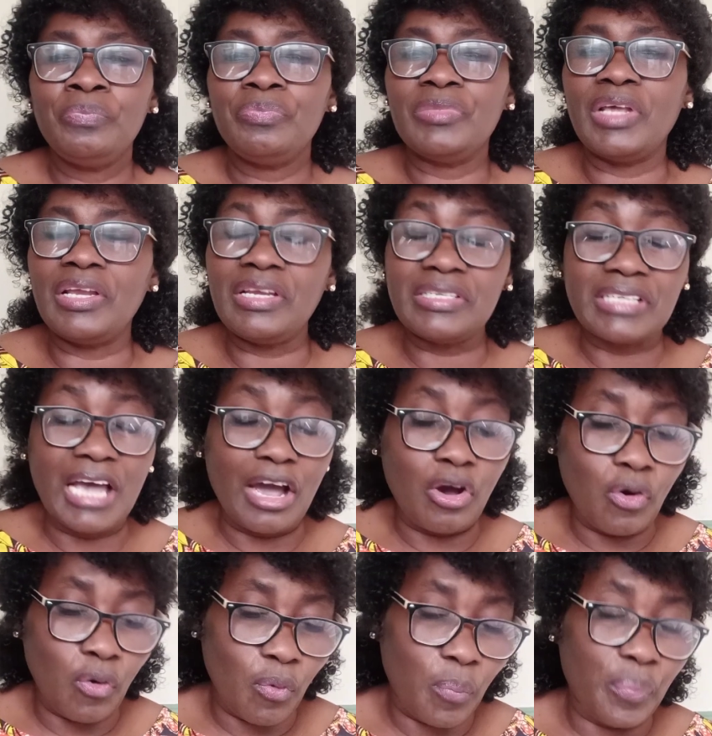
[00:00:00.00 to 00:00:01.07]
That is our
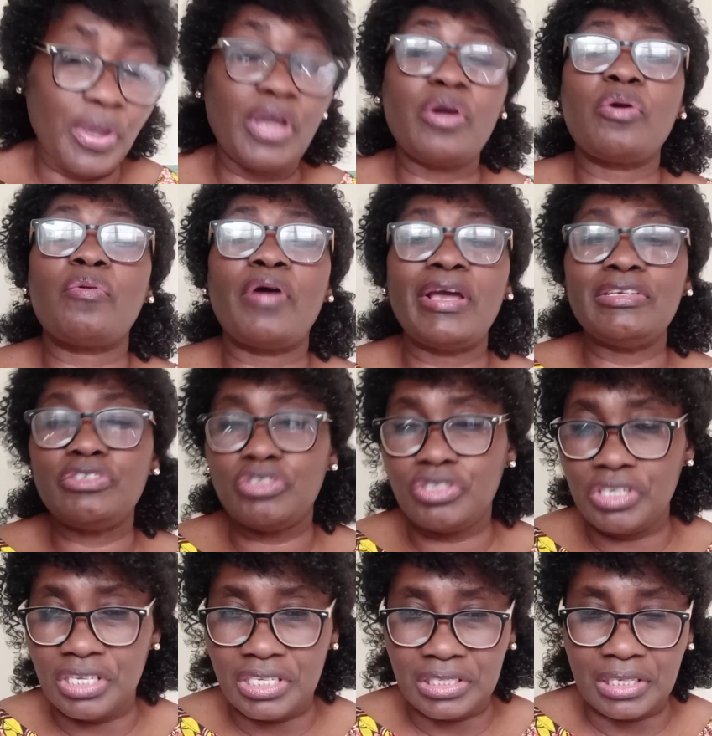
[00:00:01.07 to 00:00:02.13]
hope in Christ
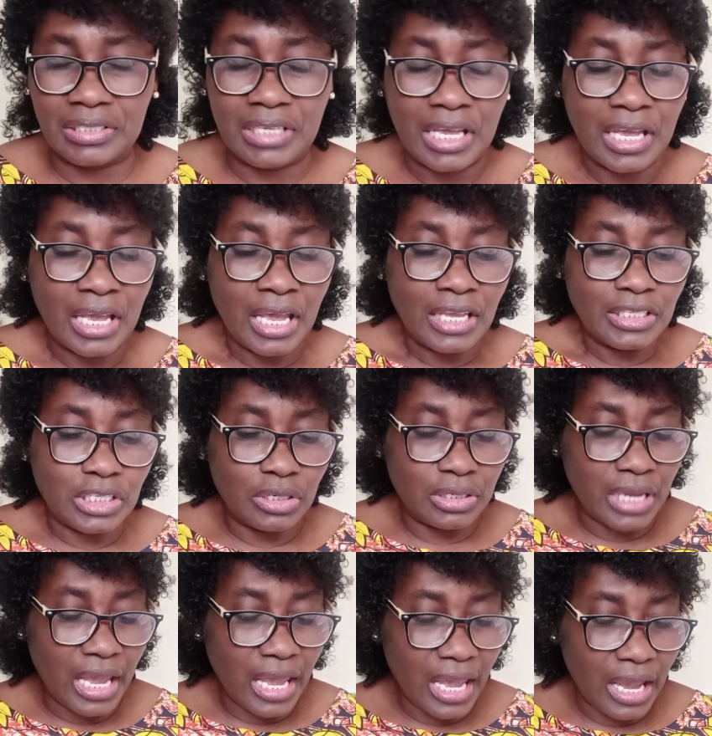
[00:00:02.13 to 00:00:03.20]
Jesus.
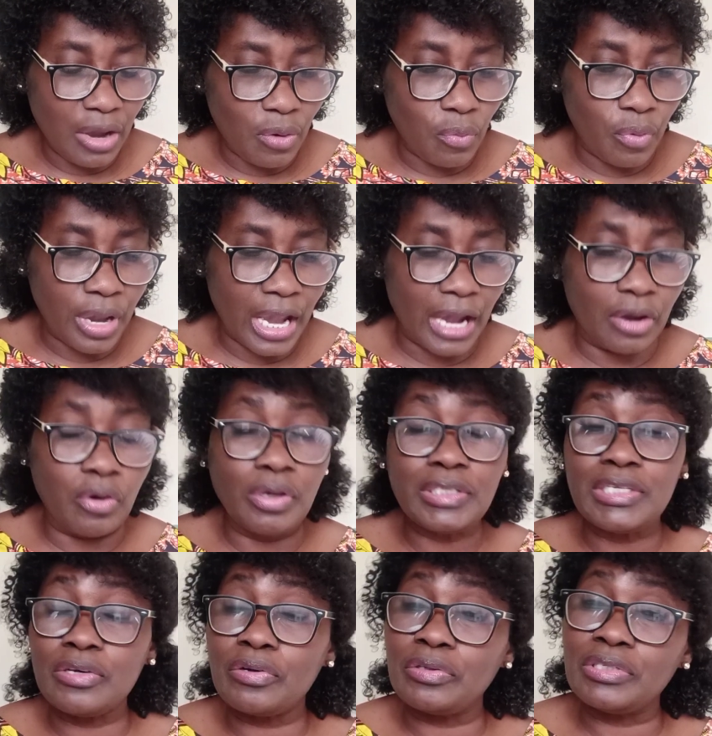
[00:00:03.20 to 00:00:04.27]
Today, we are going
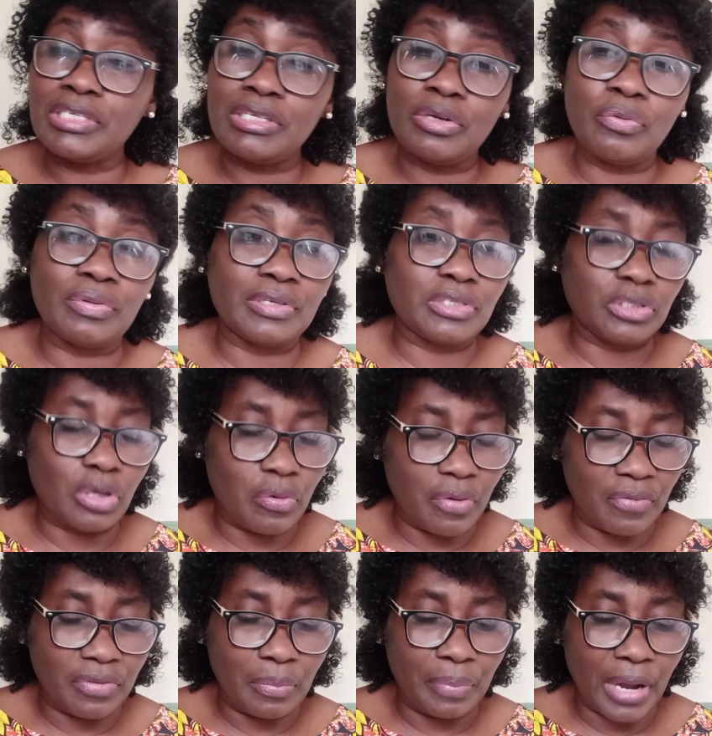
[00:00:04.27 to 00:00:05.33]
to continue with the story
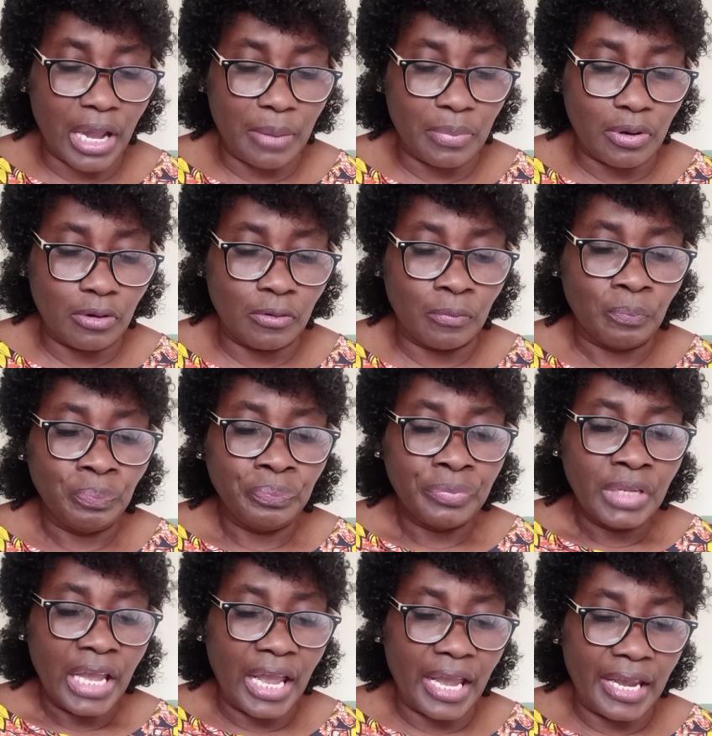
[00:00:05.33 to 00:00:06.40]
of the Bible.
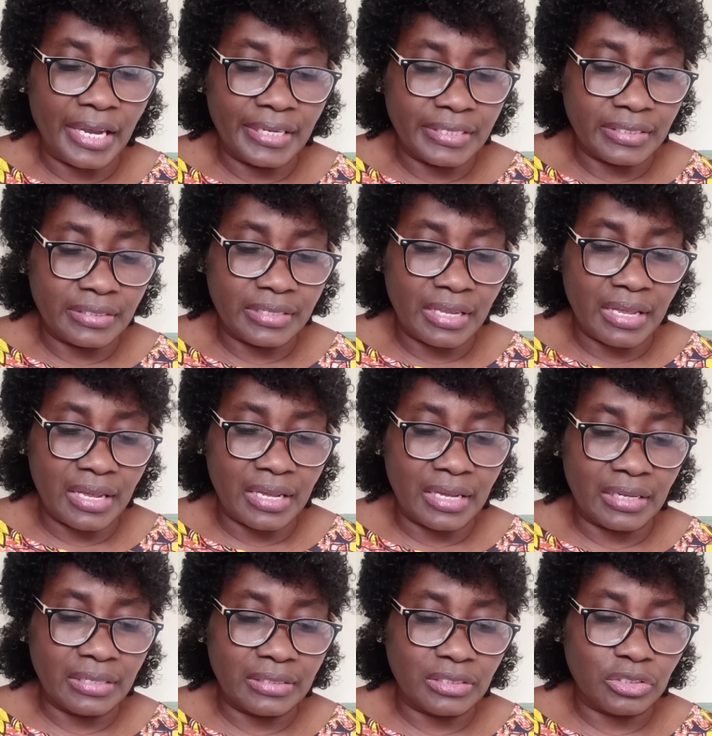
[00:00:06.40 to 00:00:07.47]
And
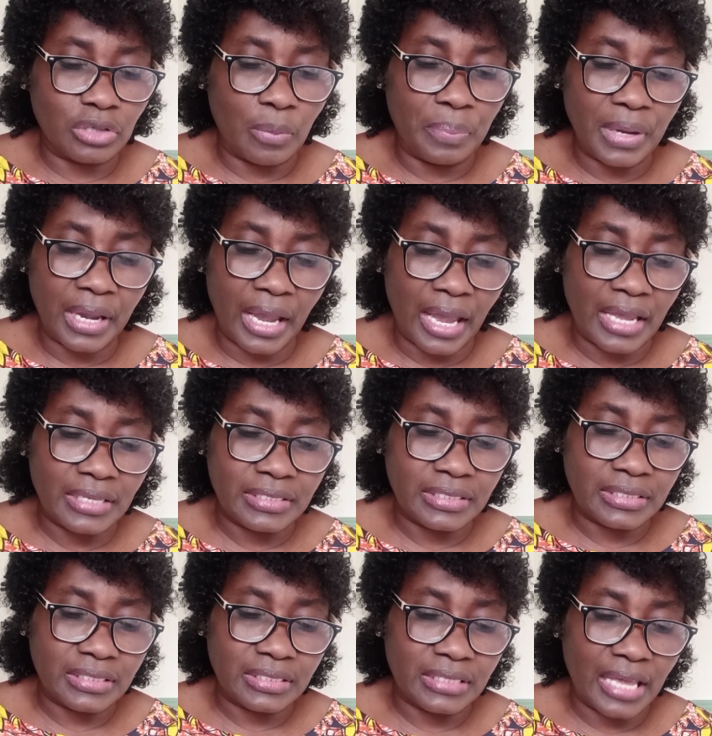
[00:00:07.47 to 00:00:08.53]
the topic
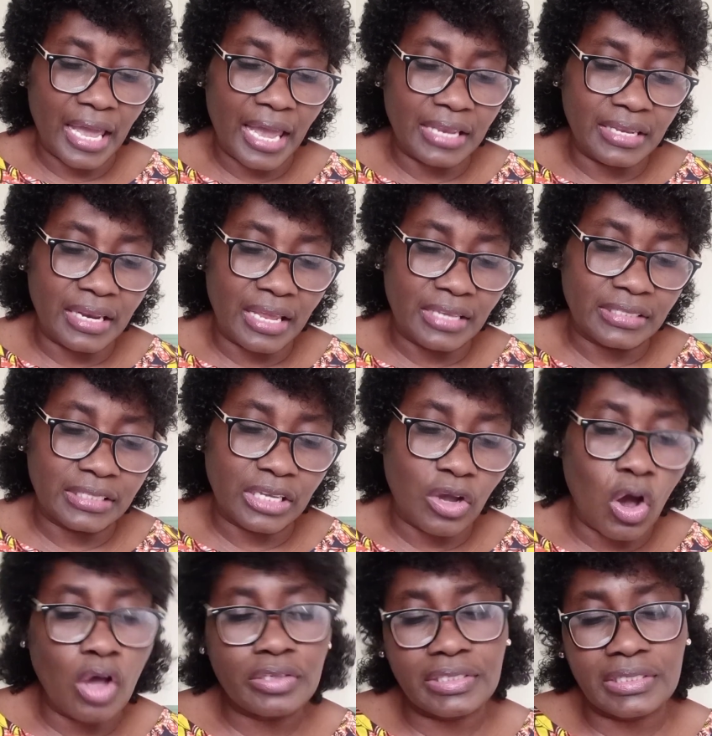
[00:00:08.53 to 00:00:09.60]
is the heading is
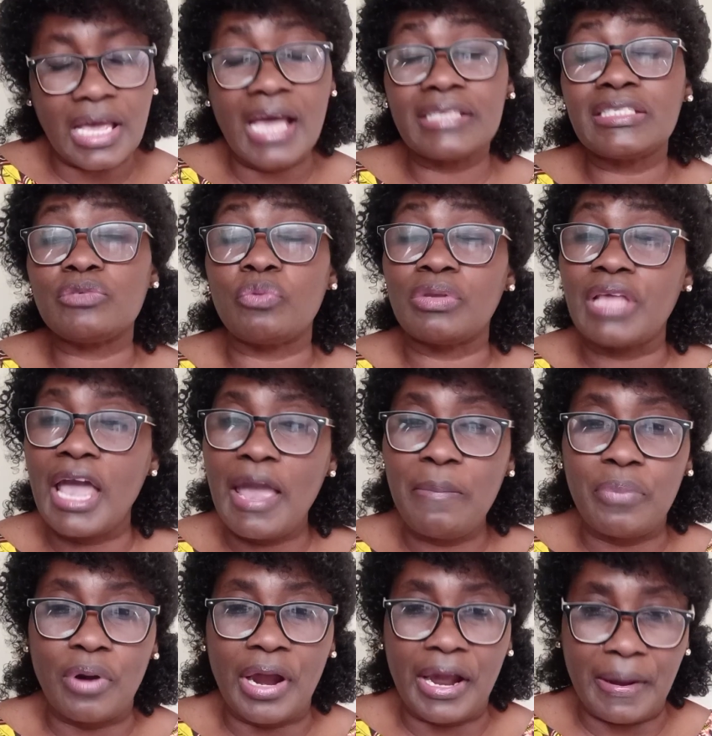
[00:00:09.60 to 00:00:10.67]
God starts with
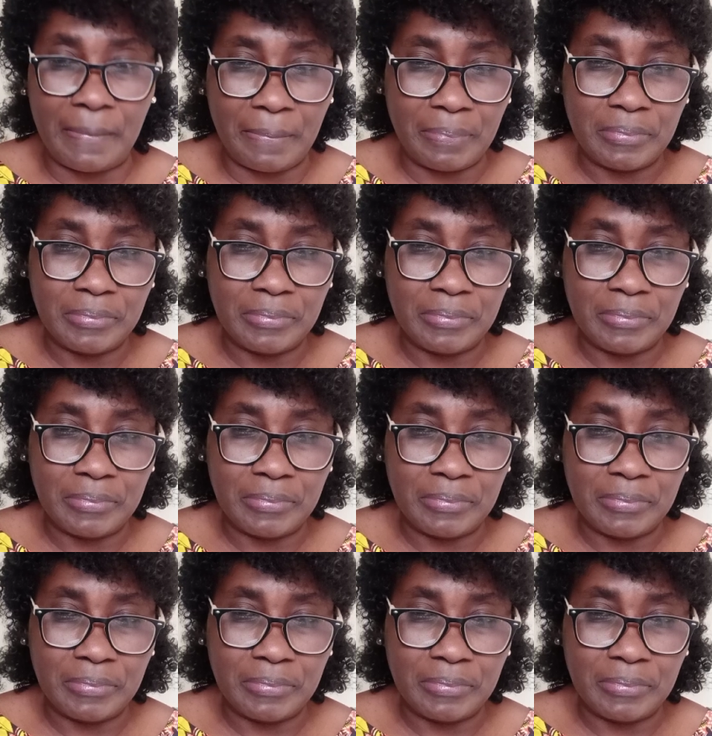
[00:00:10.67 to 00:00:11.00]
Abraham.